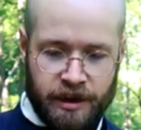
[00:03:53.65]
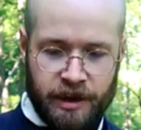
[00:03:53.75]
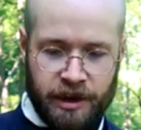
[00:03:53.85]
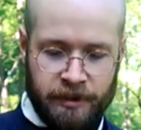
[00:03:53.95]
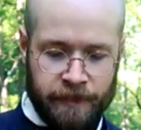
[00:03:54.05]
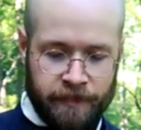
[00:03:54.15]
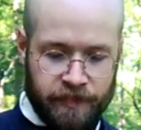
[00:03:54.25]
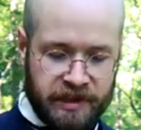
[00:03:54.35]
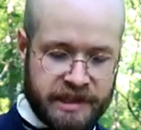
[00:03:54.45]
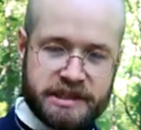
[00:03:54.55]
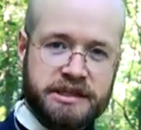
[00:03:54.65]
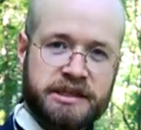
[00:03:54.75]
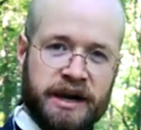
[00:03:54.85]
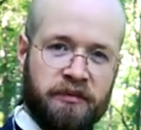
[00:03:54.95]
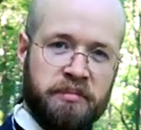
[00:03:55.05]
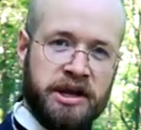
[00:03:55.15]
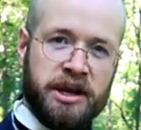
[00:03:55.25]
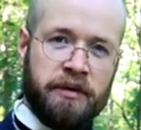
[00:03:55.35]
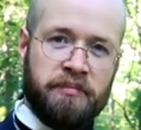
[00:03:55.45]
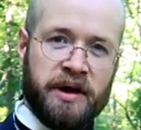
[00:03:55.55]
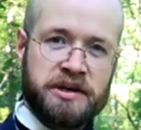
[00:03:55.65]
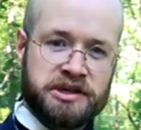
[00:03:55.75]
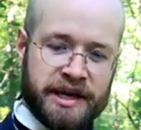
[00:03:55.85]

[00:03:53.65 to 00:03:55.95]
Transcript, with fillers: Um, but this is just kind of a beat up bench.